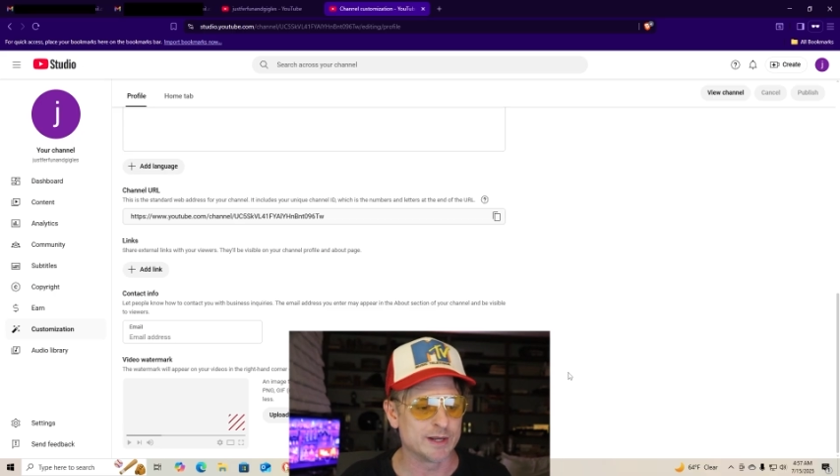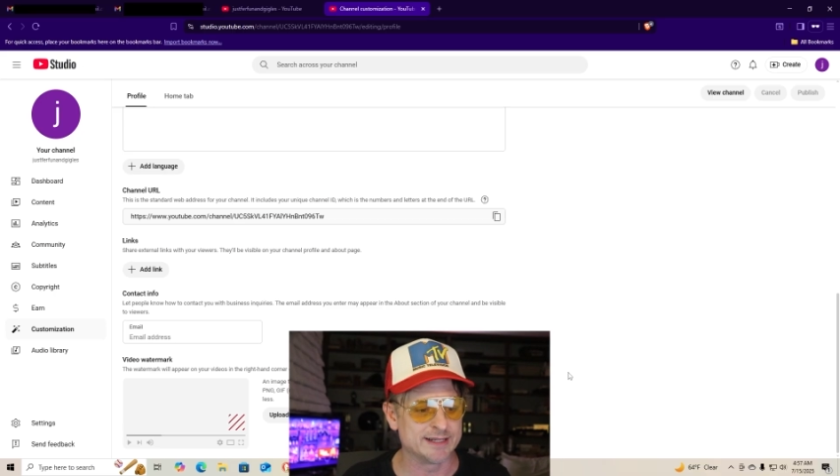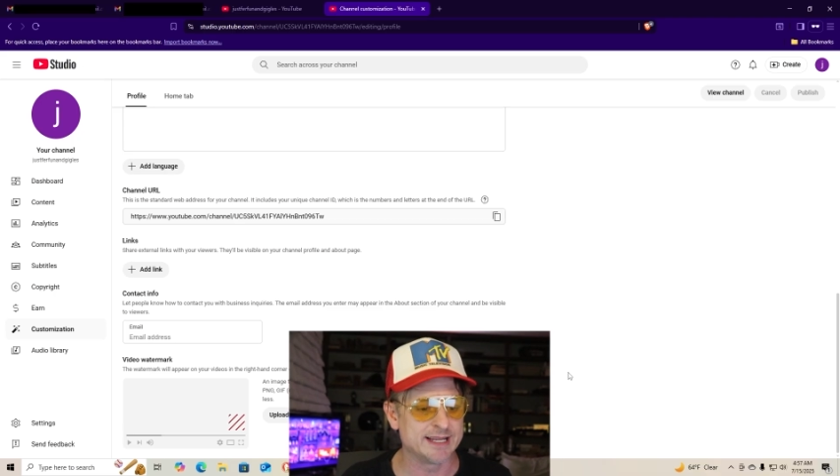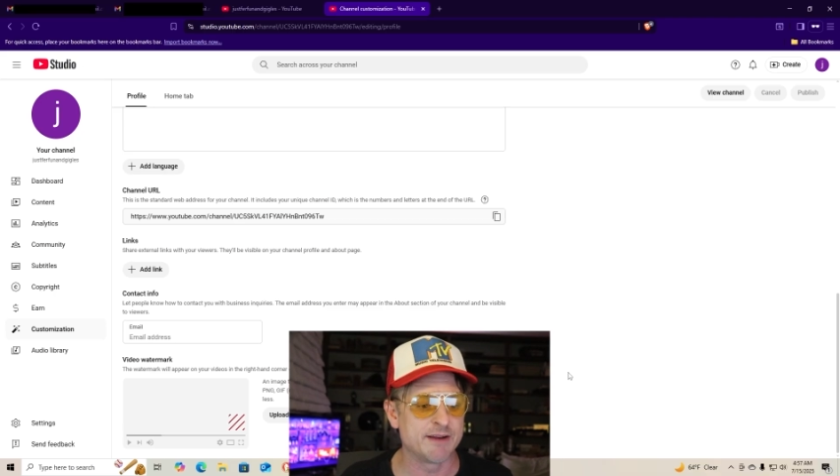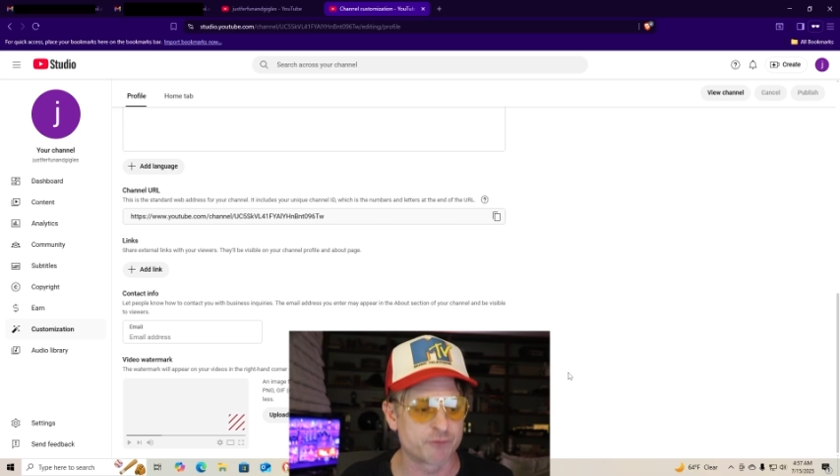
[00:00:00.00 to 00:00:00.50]

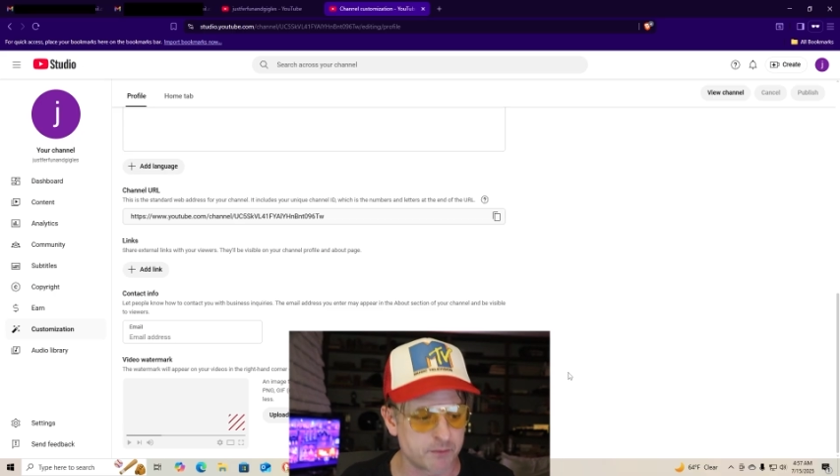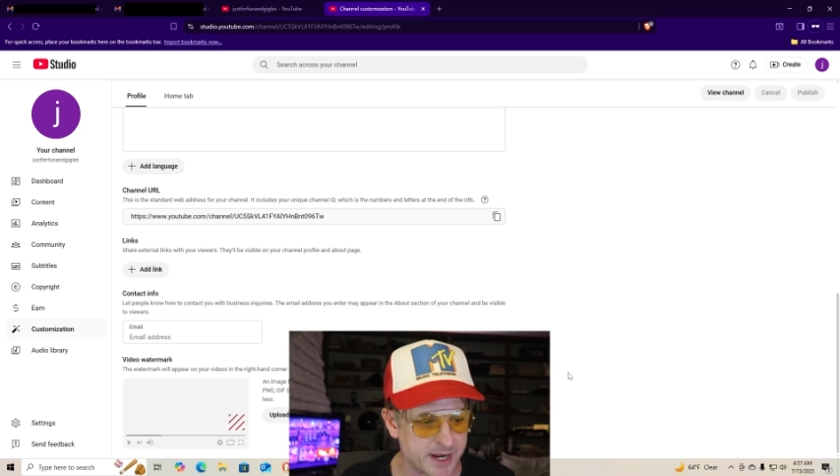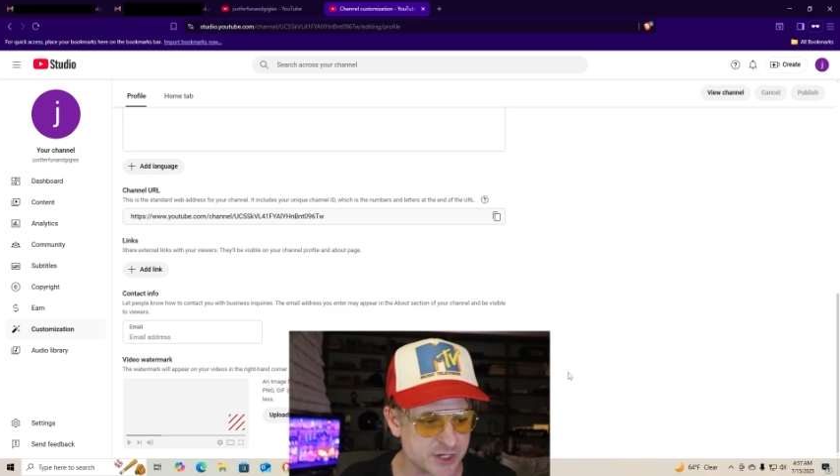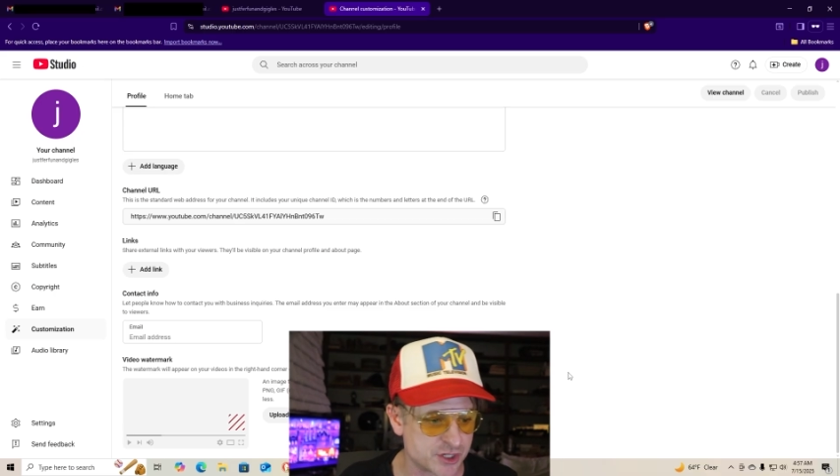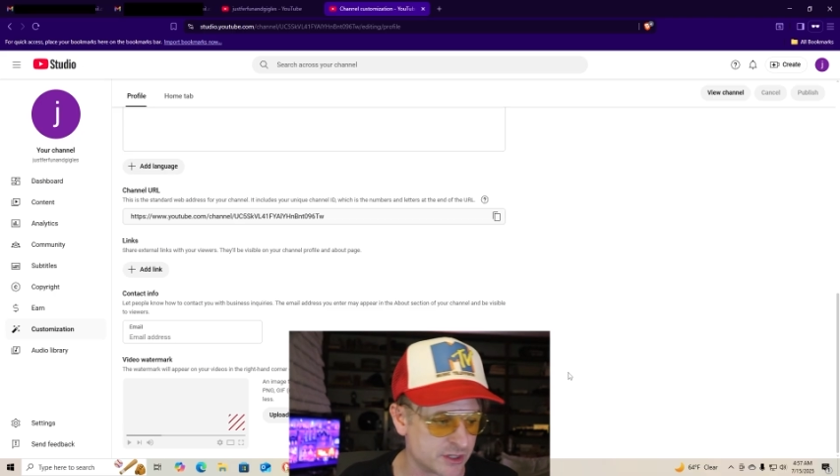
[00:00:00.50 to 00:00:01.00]
and
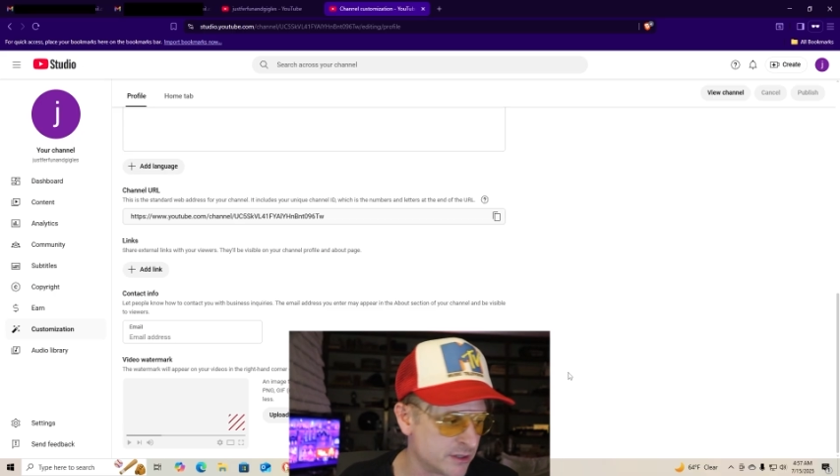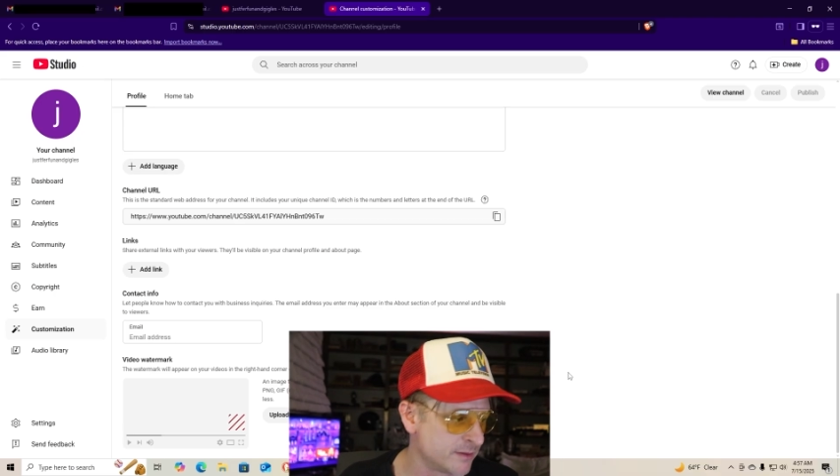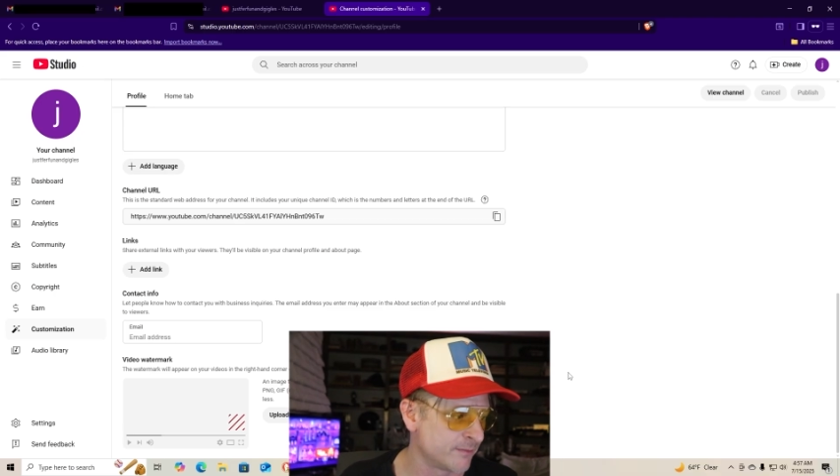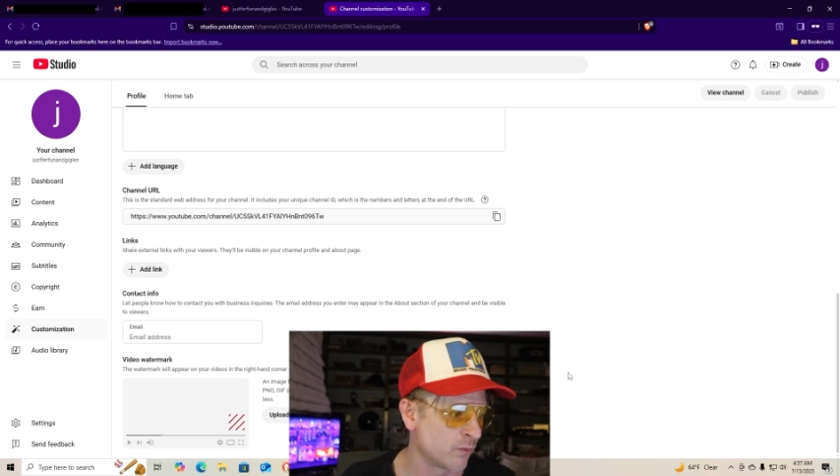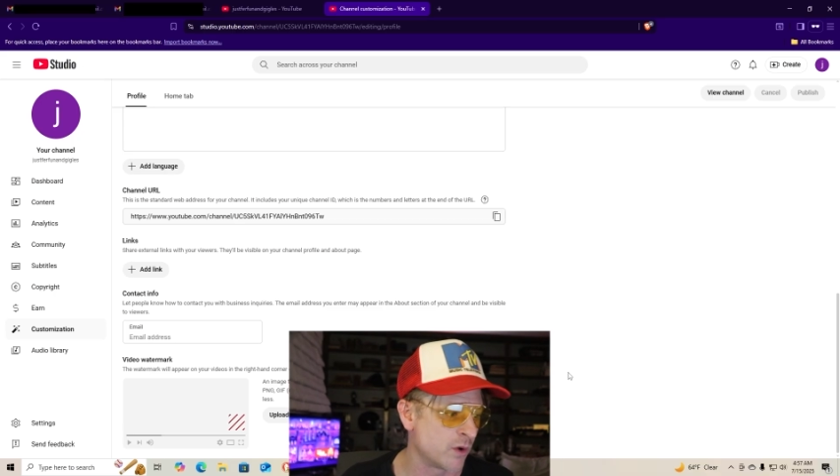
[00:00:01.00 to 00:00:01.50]
information